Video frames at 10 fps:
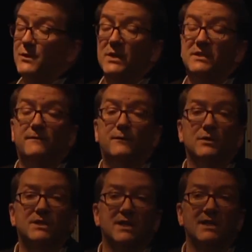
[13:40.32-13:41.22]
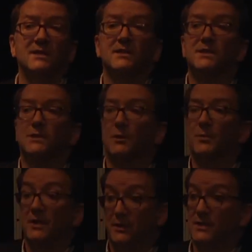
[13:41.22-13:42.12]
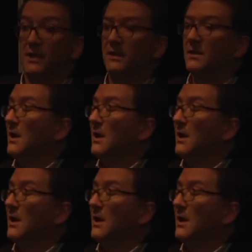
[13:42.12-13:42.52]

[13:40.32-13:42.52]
2014, so I've been using